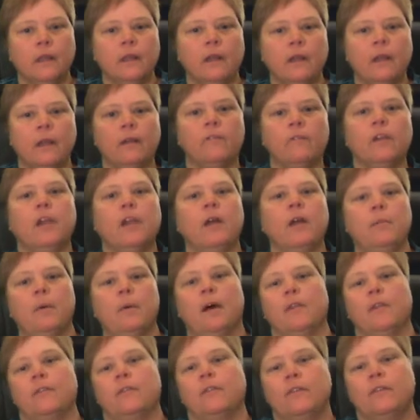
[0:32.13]
In every
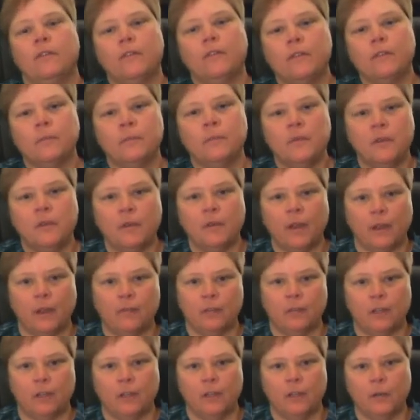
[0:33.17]
hypothesis, you
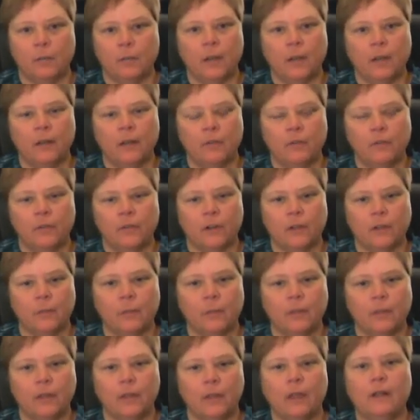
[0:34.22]
have an independent
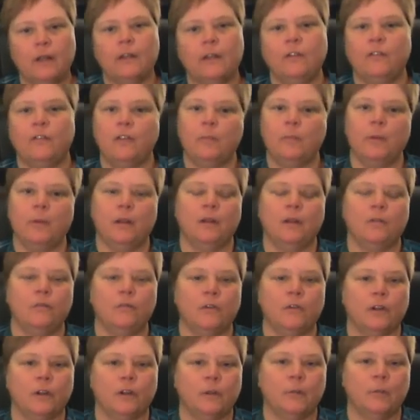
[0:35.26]
variable and a
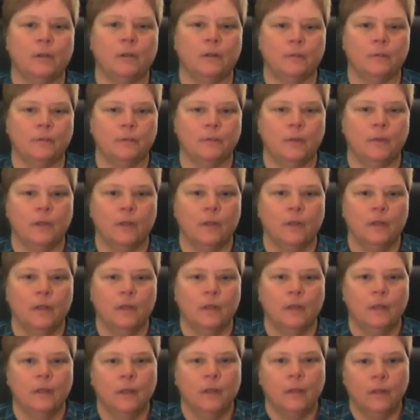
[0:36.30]
dependent variable.
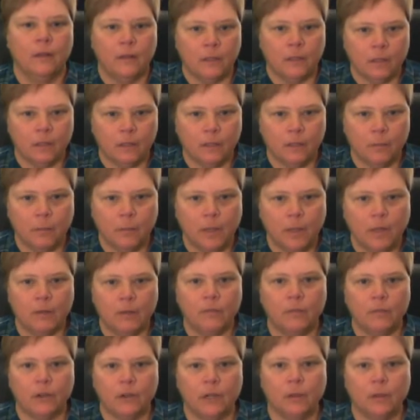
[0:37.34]
The
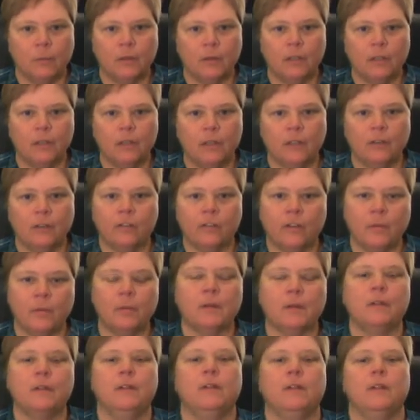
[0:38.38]
independent variable is
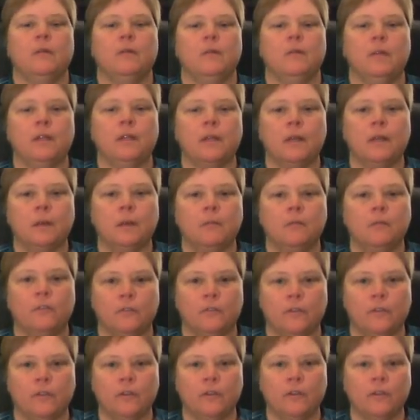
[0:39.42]
typically the one that
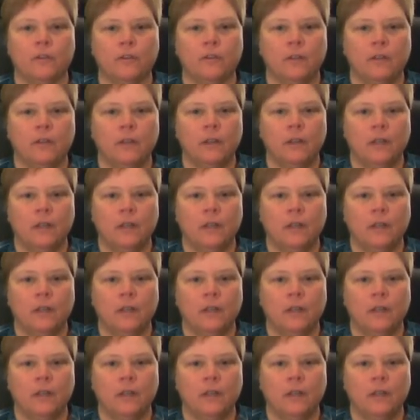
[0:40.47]
comes first.